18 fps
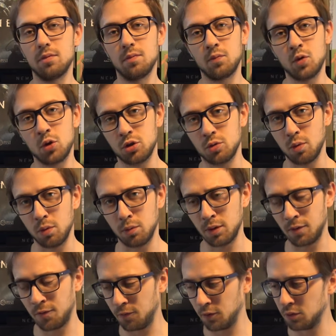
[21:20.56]
first of all,
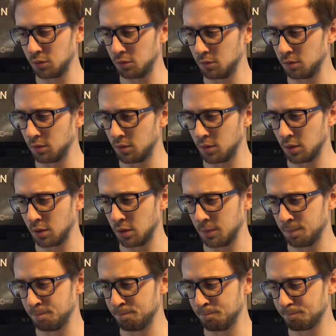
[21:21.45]
the,
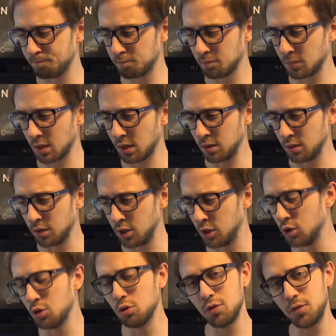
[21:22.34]
the
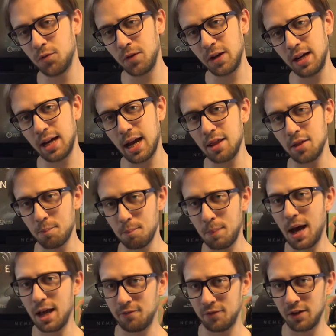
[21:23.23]
good thing and the
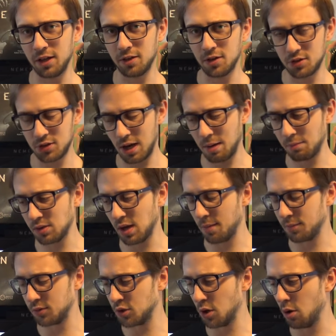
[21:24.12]
bad thing at the same
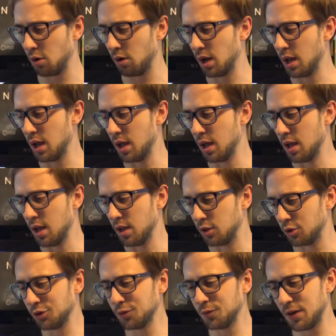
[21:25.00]
time. So
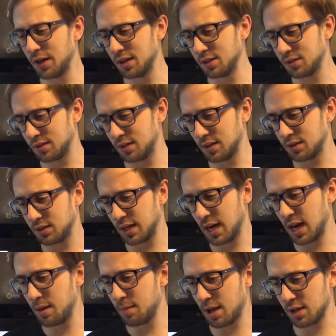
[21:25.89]
the good thing is this
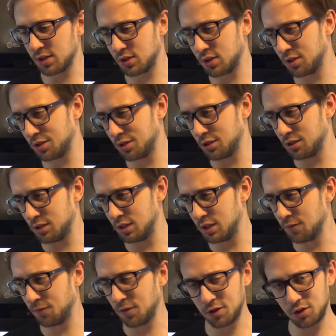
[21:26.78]
game has
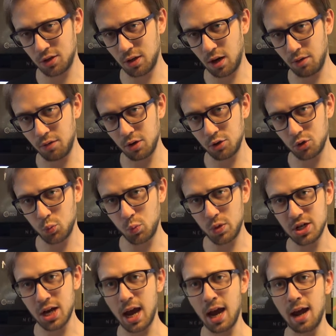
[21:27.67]
different scenarios
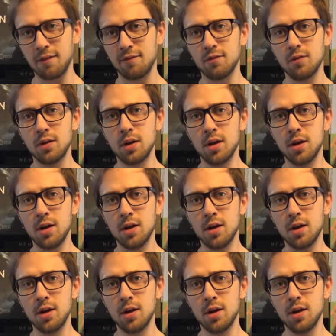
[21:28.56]
which have